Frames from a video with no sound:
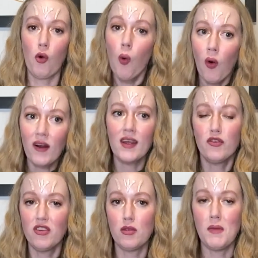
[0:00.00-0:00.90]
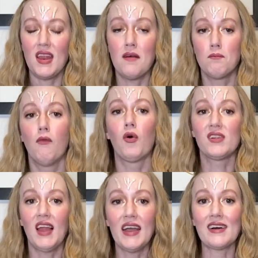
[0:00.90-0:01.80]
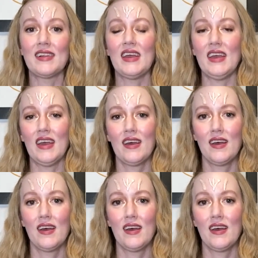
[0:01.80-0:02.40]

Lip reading: or if she's made it more likely.